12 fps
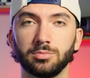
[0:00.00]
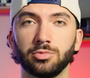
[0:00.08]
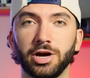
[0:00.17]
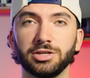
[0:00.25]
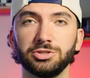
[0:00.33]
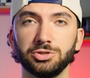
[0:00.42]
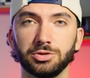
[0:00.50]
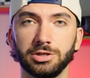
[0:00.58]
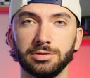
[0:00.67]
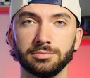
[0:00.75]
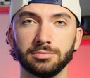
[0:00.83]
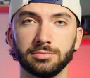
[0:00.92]
pride and joy,
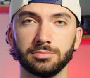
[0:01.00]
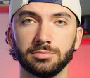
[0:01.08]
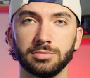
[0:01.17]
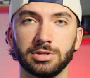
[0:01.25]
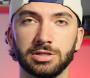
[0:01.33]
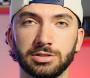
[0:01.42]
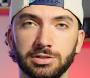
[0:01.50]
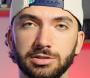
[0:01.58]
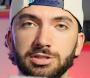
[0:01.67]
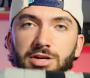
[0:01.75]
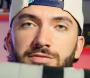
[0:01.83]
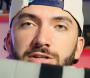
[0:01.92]
this
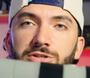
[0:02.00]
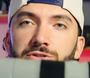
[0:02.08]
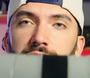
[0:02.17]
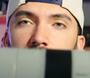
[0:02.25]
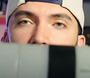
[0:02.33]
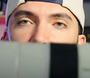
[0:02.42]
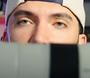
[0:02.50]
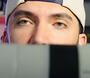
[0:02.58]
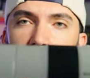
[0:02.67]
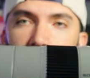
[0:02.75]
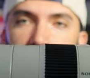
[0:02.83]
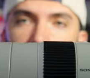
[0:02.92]
70-200. A